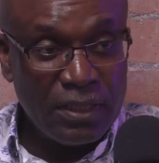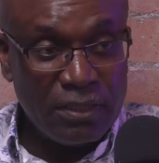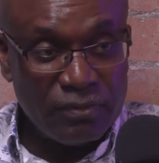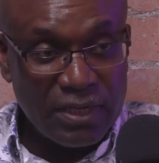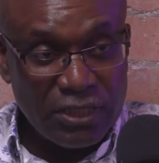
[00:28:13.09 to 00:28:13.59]

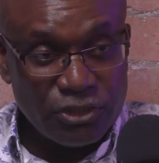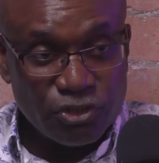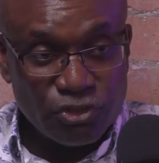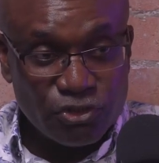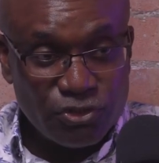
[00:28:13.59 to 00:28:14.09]
in
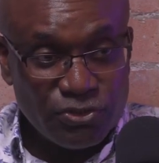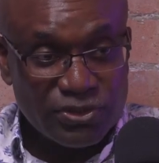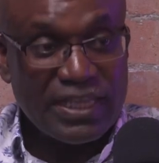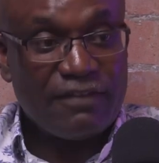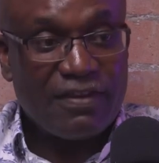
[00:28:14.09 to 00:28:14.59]
relation to
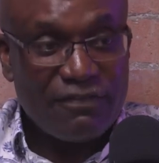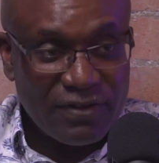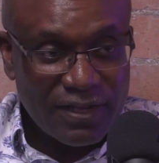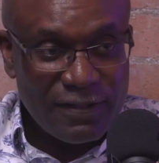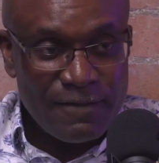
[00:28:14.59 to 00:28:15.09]
South
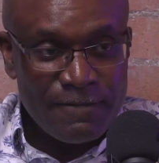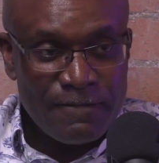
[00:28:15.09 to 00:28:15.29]
Africa,